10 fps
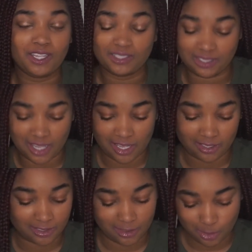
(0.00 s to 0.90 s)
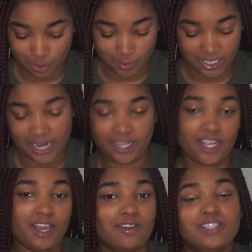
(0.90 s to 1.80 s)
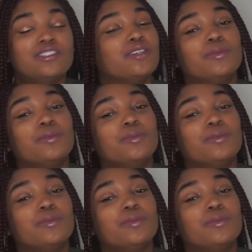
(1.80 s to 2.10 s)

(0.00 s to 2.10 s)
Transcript: He's like super tiny. I'll insert